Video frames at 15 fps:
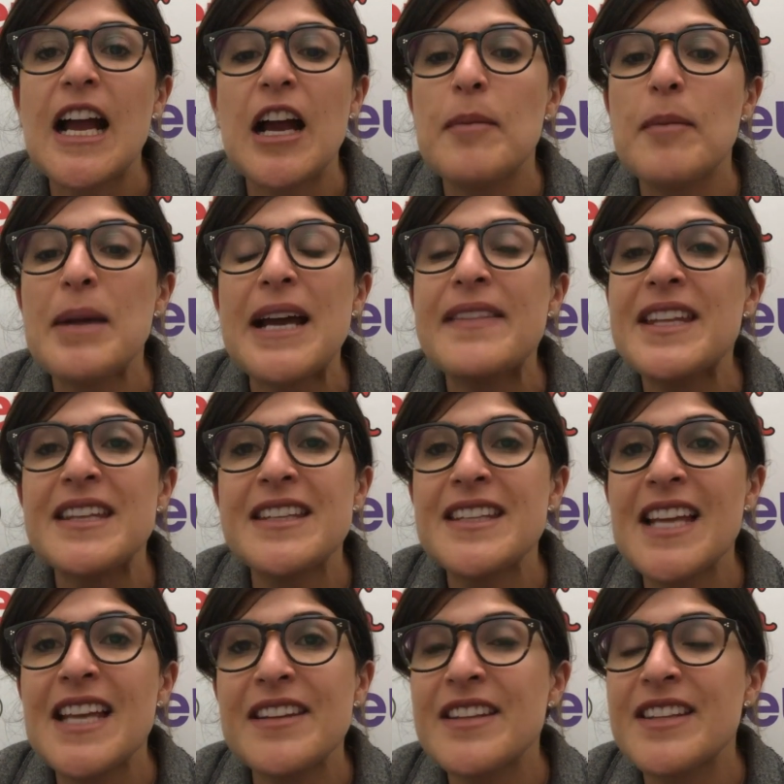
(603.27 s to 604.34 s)
And then
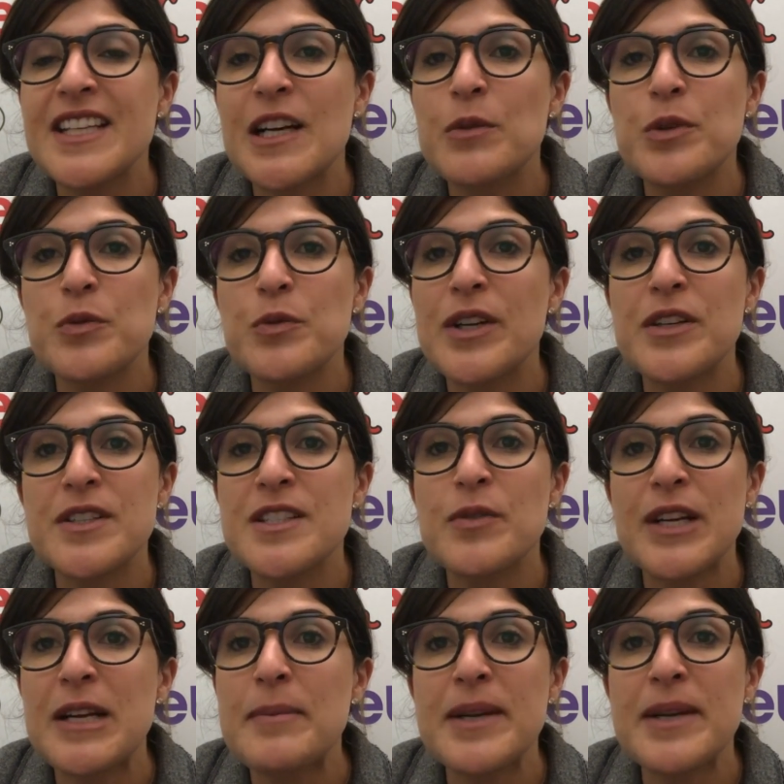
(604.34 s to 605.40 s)
the other thing I would also
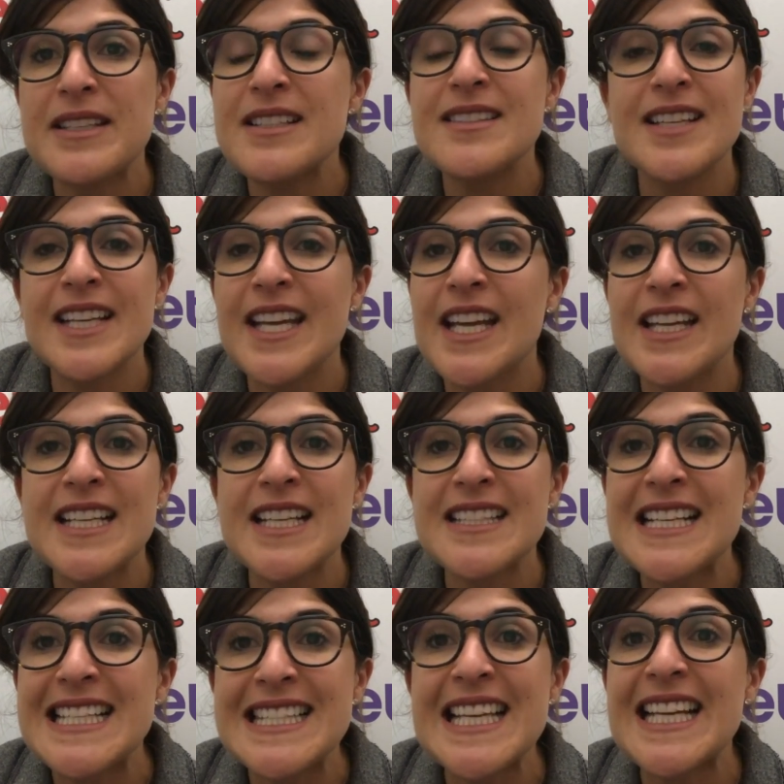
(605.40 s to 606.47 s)
recommend is, again, as
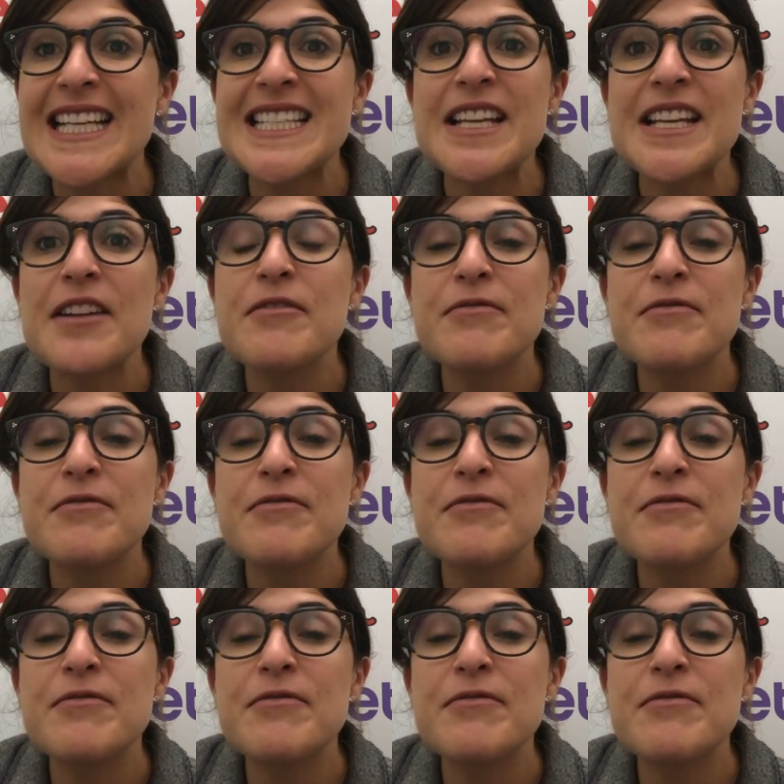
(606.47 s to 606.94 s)
I said,